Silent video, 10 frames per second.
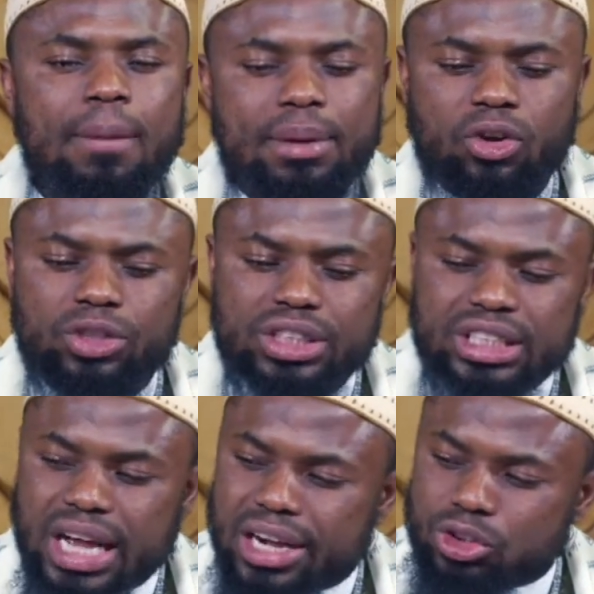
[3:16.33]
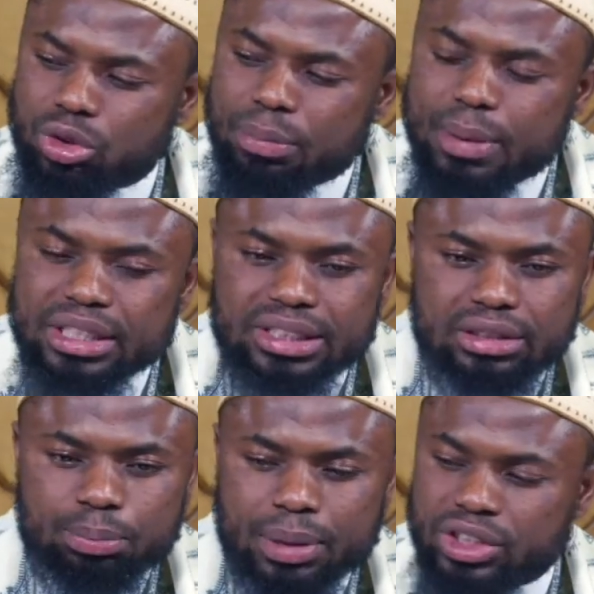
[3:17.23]
Because it actually
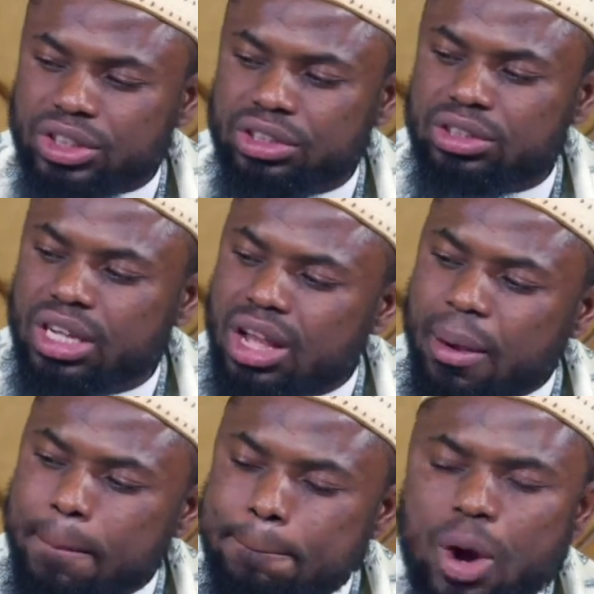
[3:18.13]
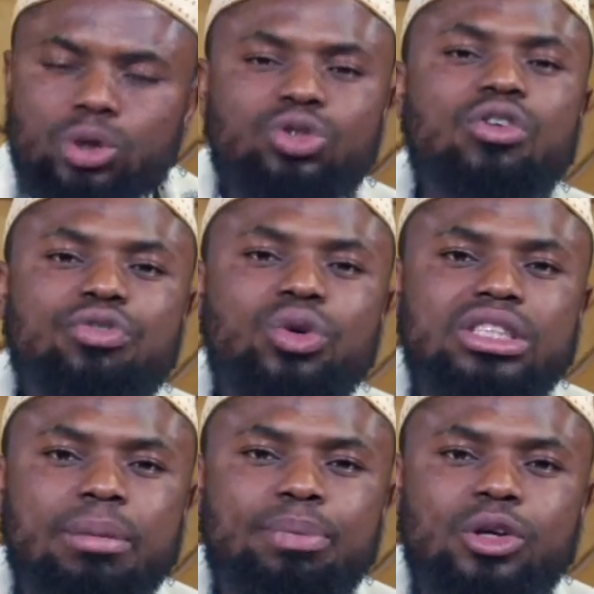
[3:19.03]
mentions most of
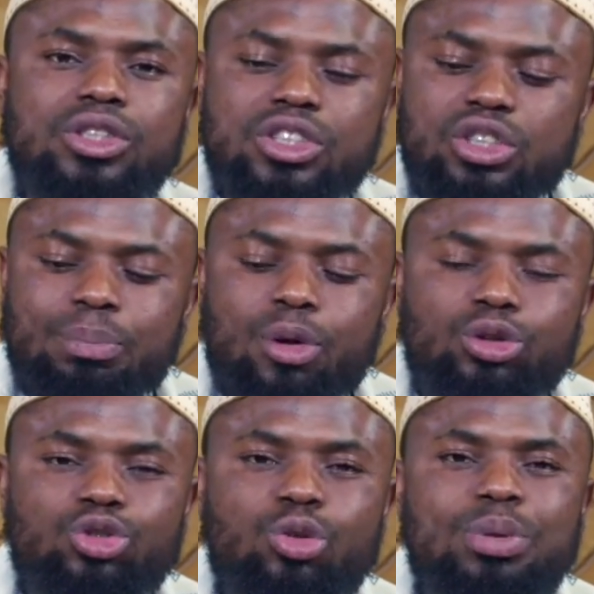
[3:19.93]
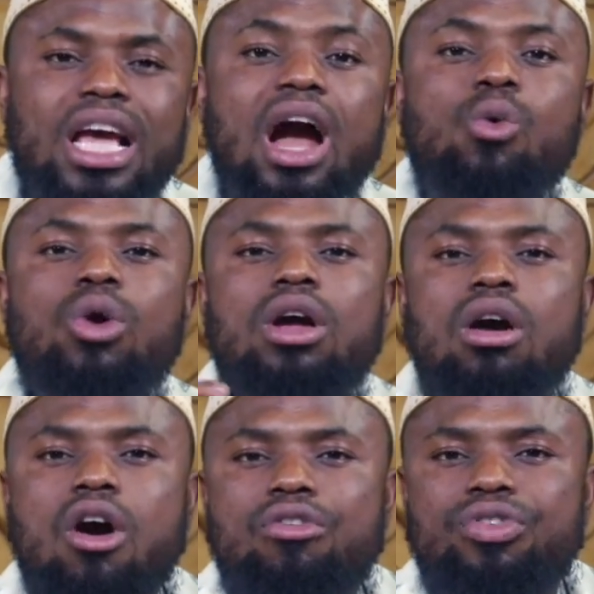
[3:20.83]
what a person is supposed to be aware
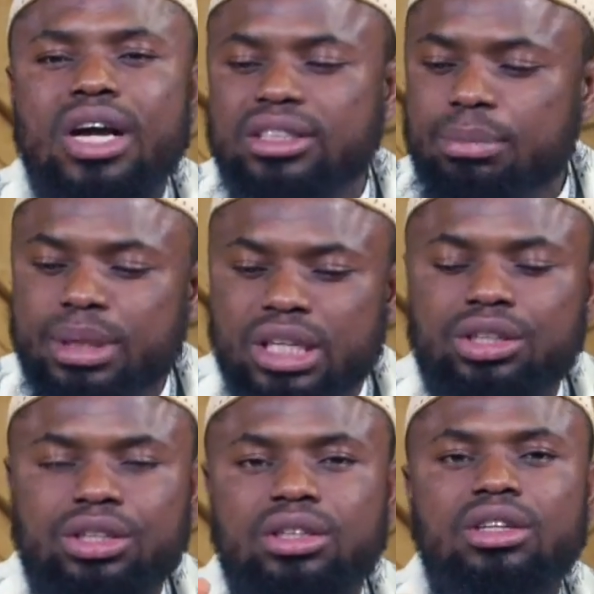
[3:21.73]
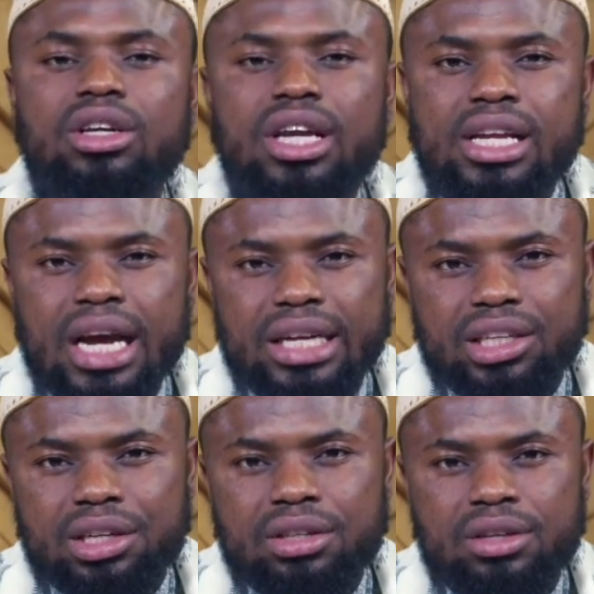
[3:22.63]
of as a beginner in
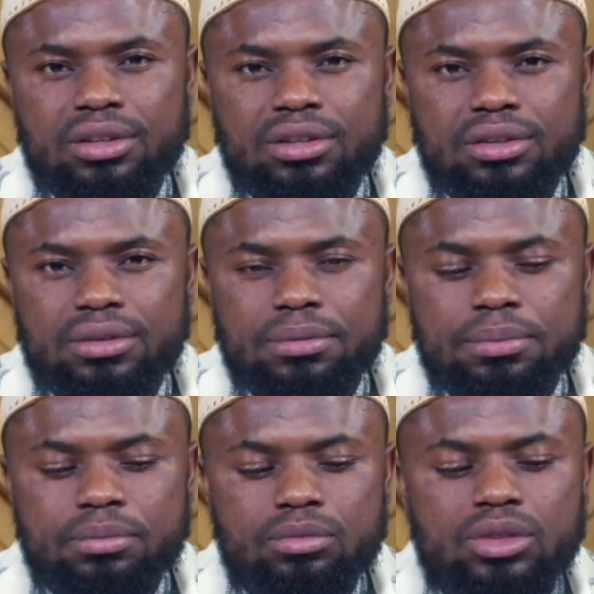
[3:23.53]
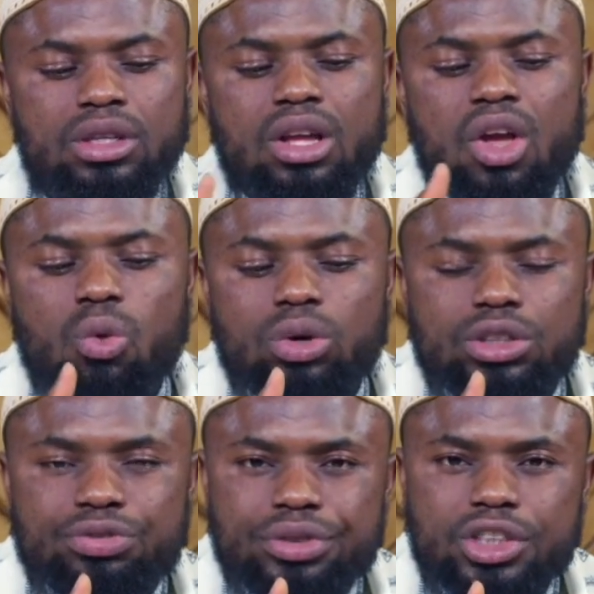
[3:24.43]
Aqidah. When
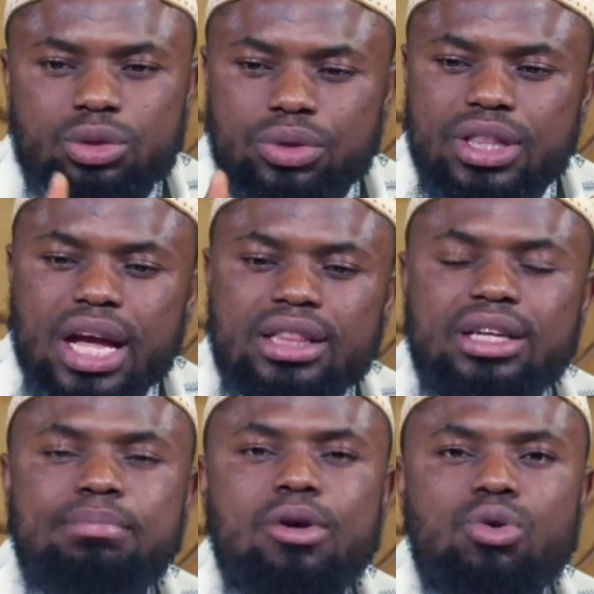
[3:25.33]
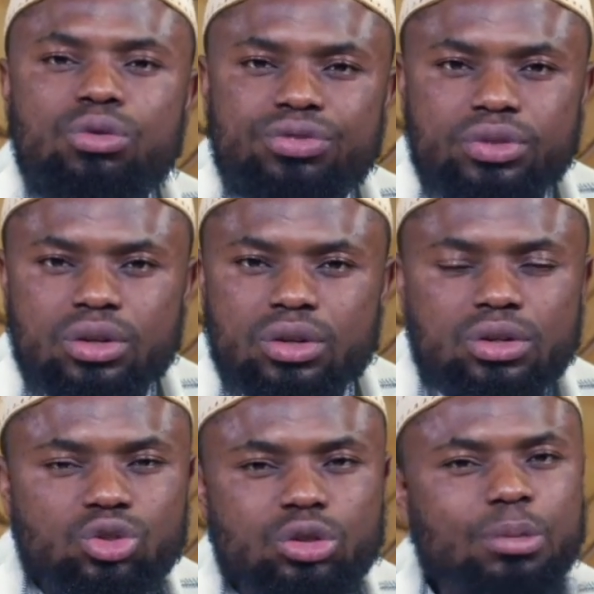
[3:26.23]
you finish with that, then move
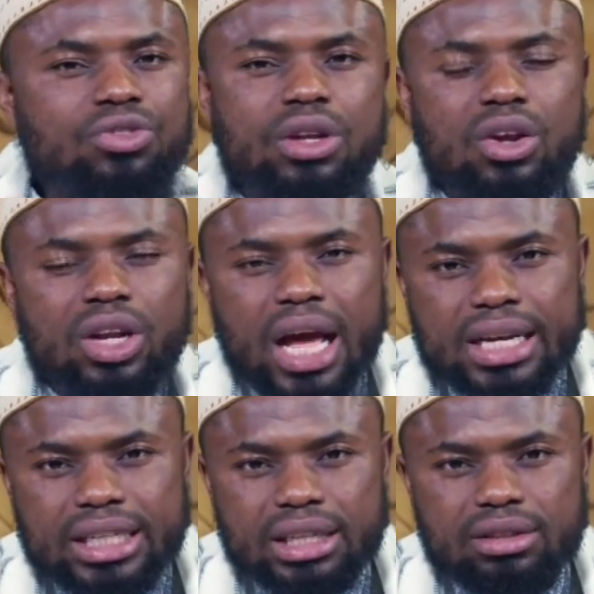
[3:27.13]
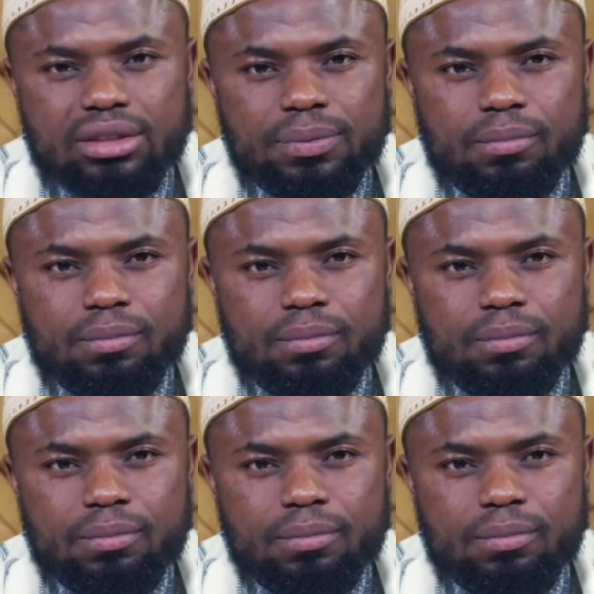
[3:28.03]
to Mustalah Al-Hadith.